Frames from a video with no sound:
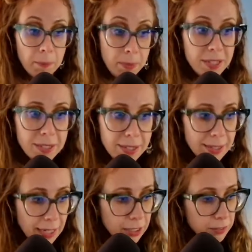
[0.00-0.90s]
business
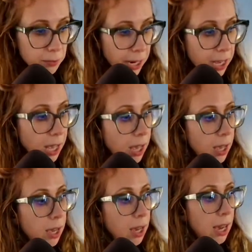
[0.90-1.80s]
executives, right?
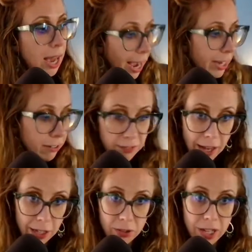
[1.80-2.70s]
I
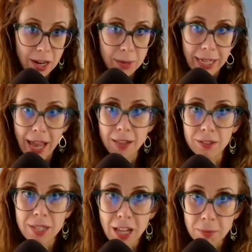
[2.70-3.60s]
invite you to get on my
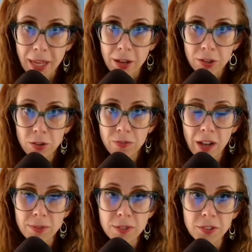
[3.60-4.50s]
calendar. Tell me how
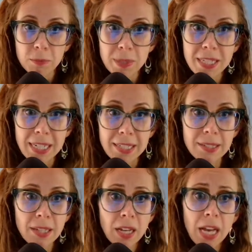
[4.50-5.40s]
Q5 was for your
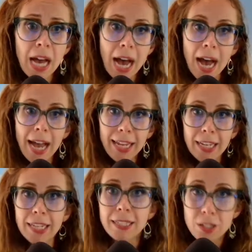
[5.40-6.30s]
business. I
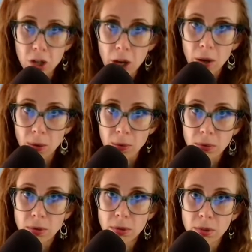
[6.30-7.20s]
can know
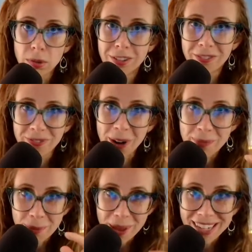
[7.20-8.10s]

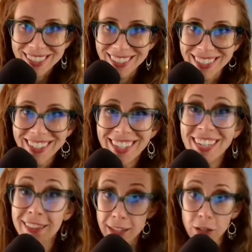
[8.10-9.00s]
from the button
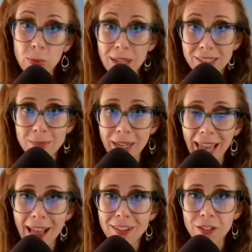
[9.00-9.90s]
that you went to my
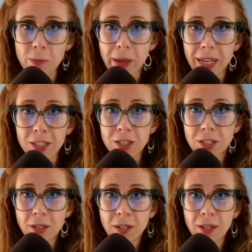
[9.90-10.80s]
calendar page.
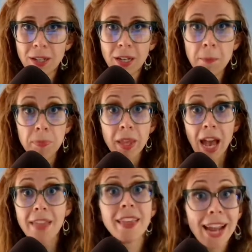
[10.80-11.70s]

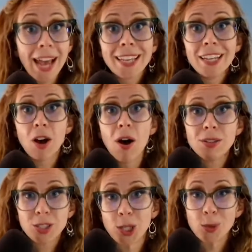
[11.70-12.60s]
And then I can
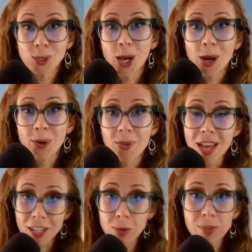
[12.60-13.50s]
also know
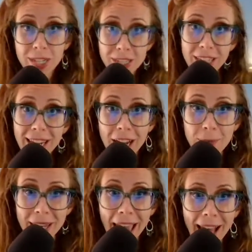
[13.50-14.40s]
that you didn't get on
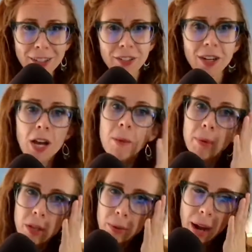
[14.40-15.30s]
my calendar,
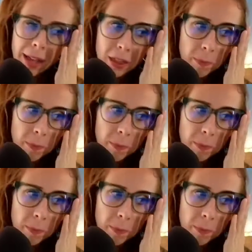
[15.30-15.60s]
but you were on the